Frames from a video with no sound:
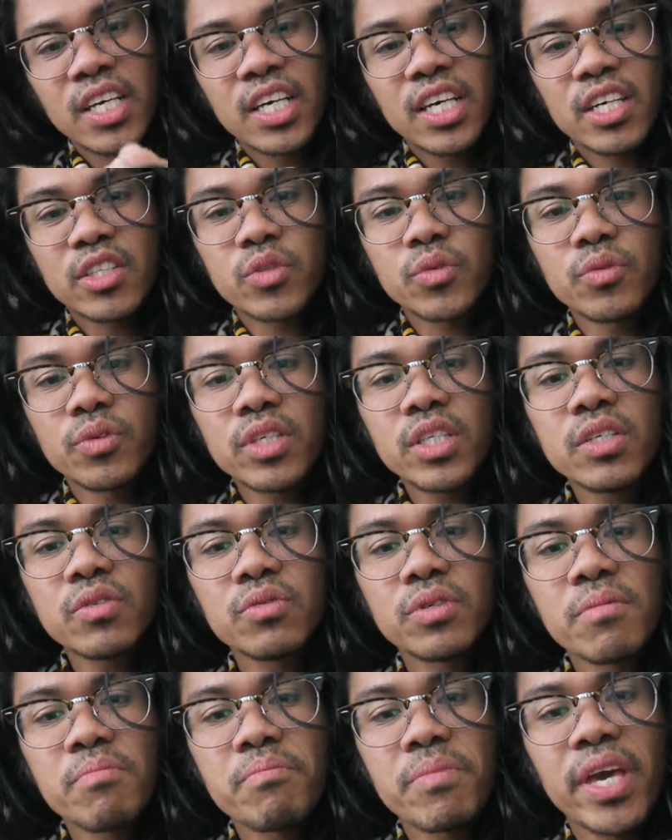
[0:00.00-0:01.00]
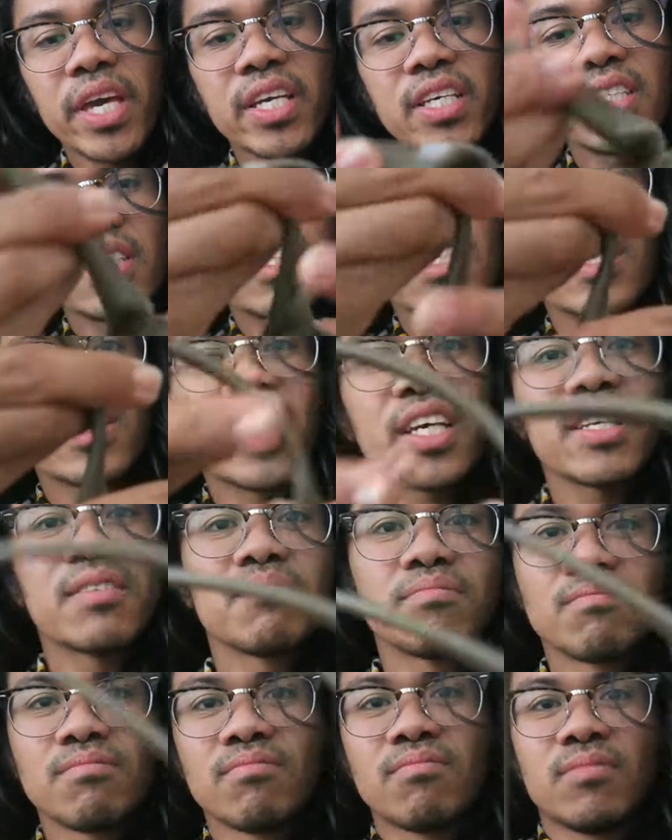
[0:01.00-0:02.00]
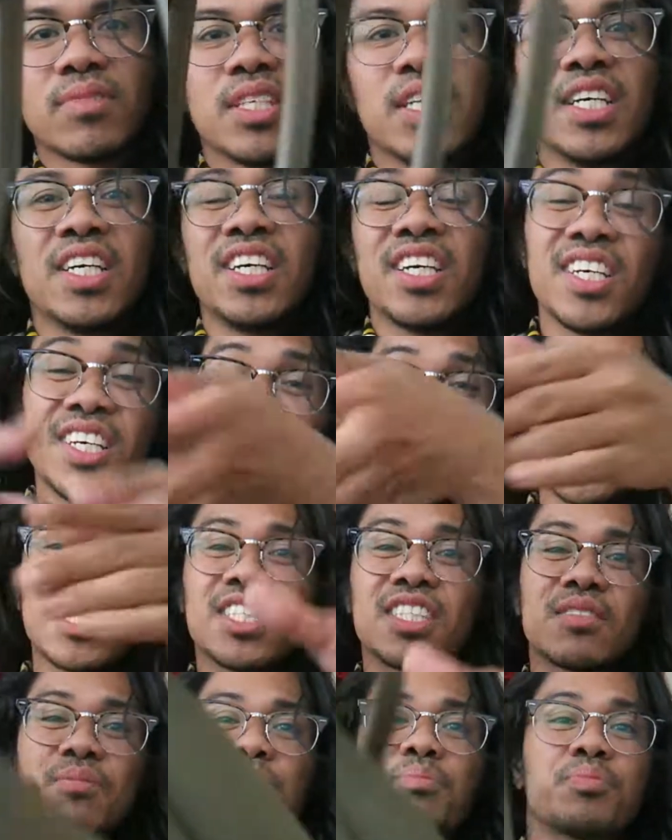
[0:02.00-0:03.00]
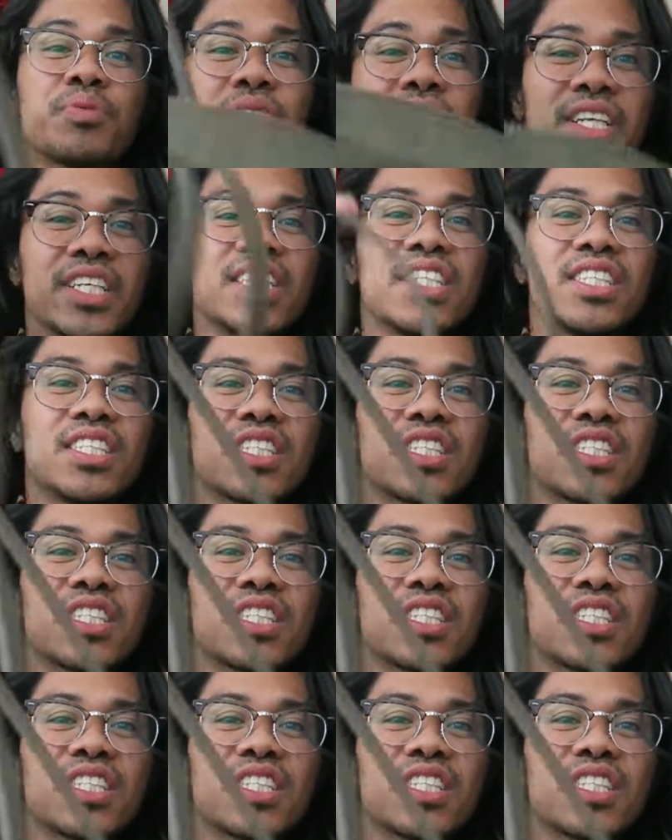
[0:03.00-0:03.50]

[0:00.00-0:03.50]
it's really remained like, it's pretty